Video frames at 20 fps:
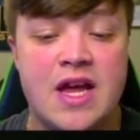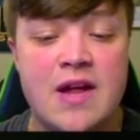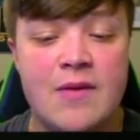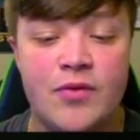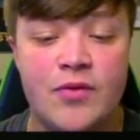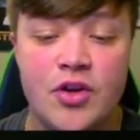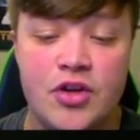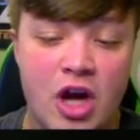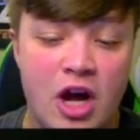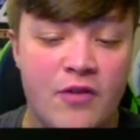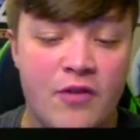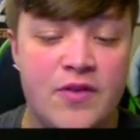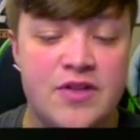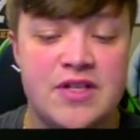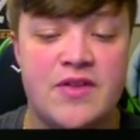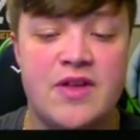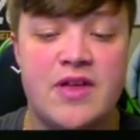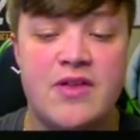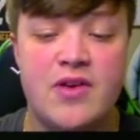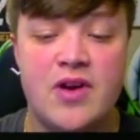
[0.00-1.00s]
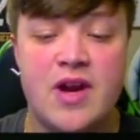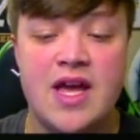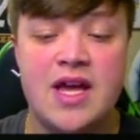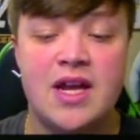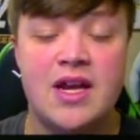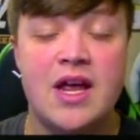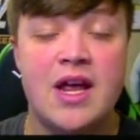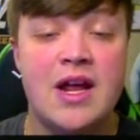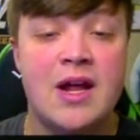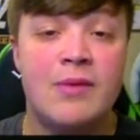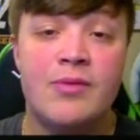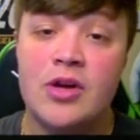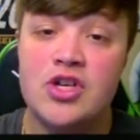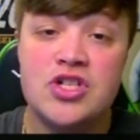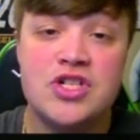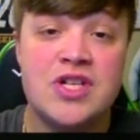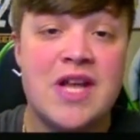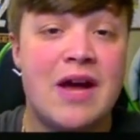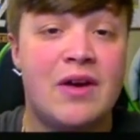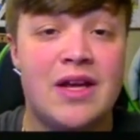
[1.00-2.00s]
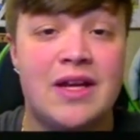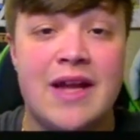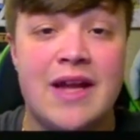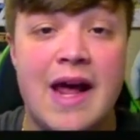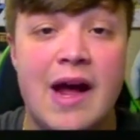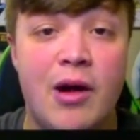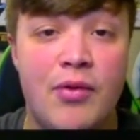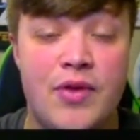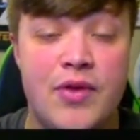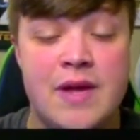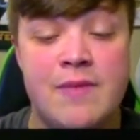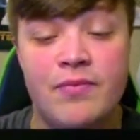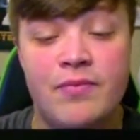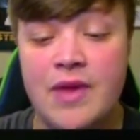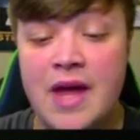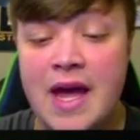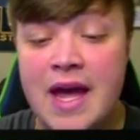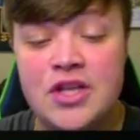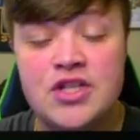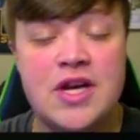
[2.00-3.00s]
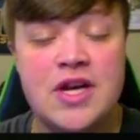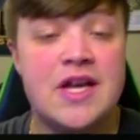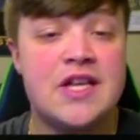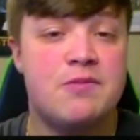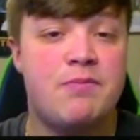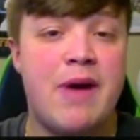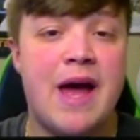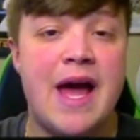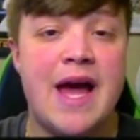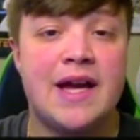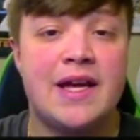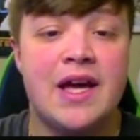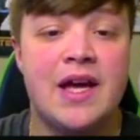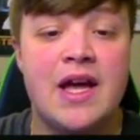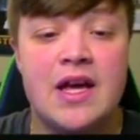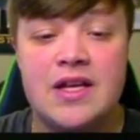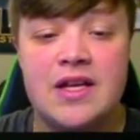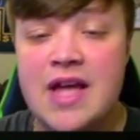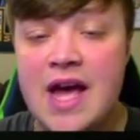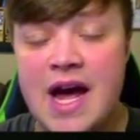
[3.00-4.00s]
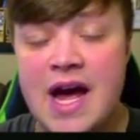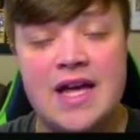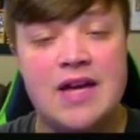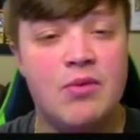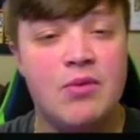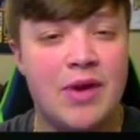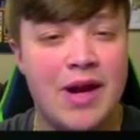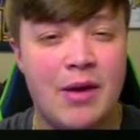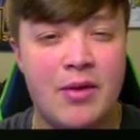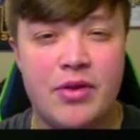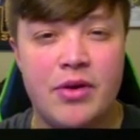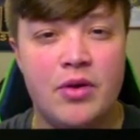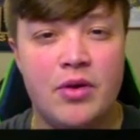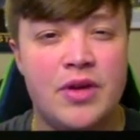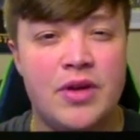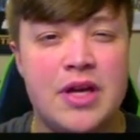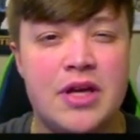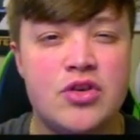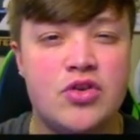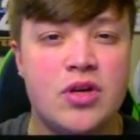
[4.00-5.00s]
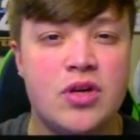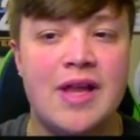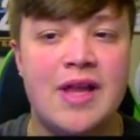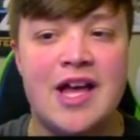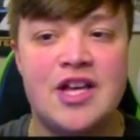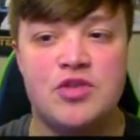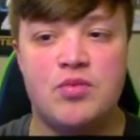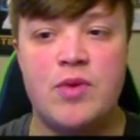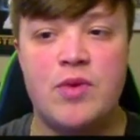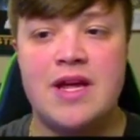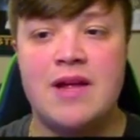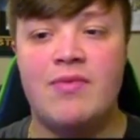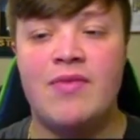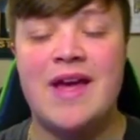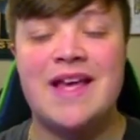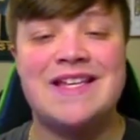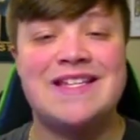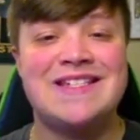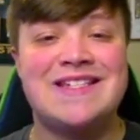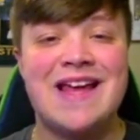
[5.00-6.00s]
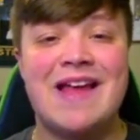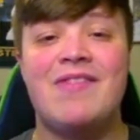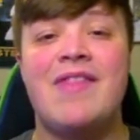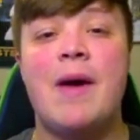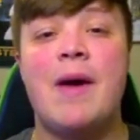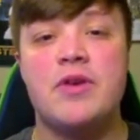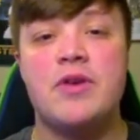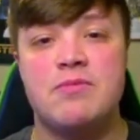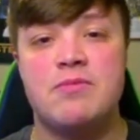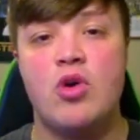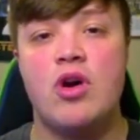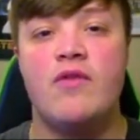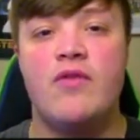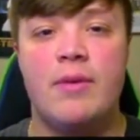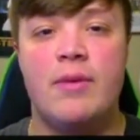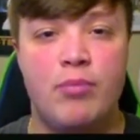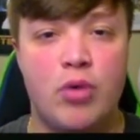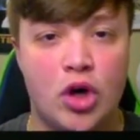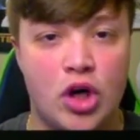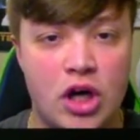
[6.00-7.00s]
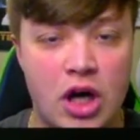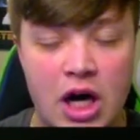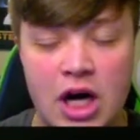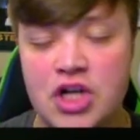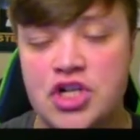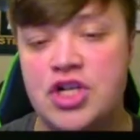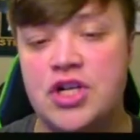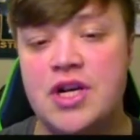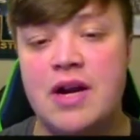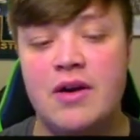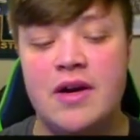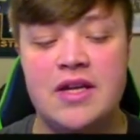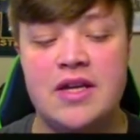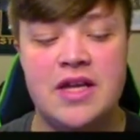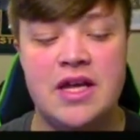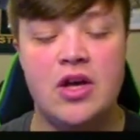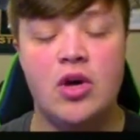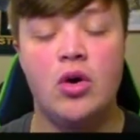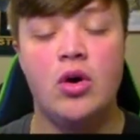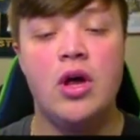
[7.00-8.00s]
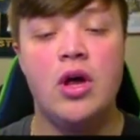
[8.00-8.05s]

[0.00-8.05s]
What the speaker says: The Dolphins, on the other hand, they're just now getting healthy. A-Chain's back. Yeah, he went out with a little knee injury last week. They said that was more of a precautionary deal.